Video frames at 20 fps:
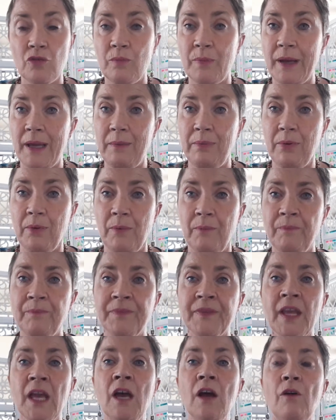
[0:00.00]
people
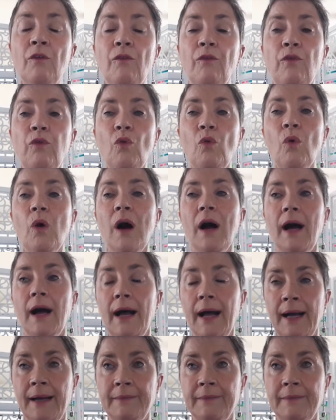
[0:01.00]
for